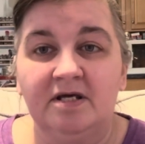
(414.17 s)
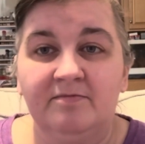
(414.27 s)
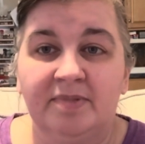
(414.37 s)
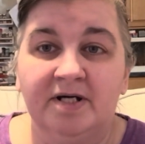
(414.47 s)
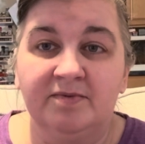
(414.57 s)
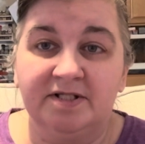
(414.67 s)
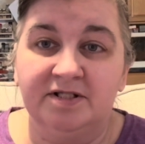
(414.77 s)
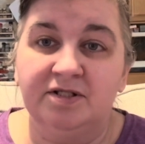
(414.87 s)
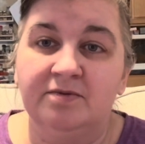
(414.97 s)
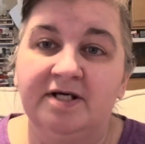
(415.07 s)
But within the
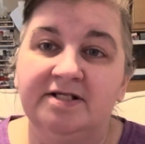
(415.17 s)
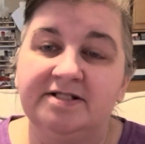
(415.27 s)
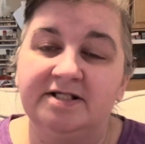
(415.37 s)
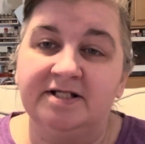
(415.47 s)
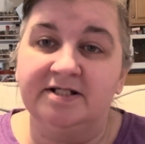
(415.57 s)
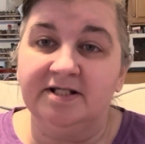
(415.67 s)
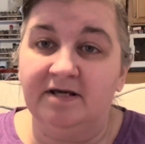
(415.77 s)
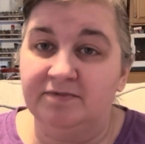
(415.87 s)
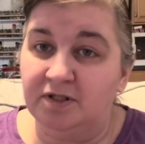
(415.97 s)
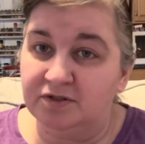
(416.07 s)
U.S., it is
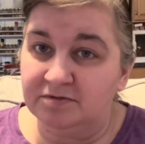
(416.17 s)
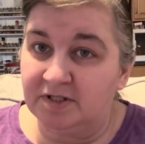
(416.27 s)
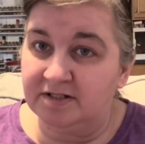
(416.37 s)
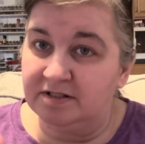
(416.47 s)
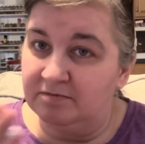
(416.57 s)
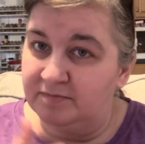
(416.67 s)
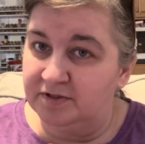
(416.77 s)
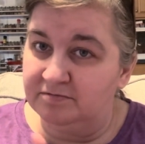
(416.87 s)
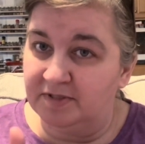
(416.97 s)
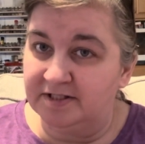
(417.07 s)
$11 a month,
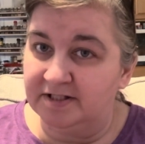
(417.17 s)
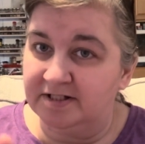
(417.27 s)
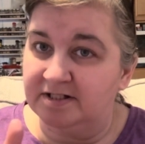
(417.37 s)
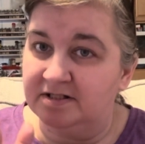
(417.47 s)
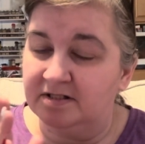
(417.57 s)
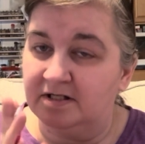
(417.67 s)
billed monthly.